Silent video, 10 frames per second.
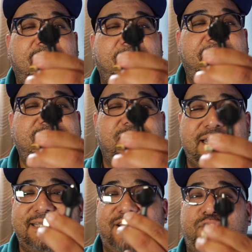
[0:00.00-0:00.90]
It makes no
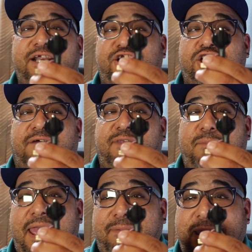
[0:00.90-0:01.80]
sense. It's like trying to shove the
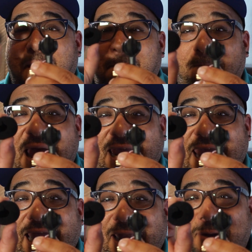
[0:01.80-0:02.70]
baby back
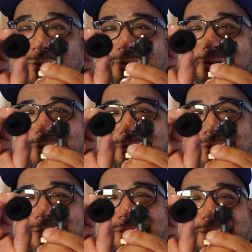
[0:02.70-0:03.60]
in.
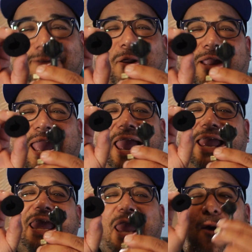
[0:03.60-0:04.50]

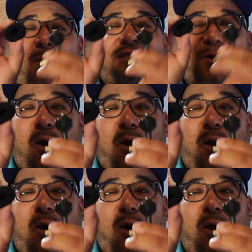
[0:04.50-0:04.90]
Okay, it wasn't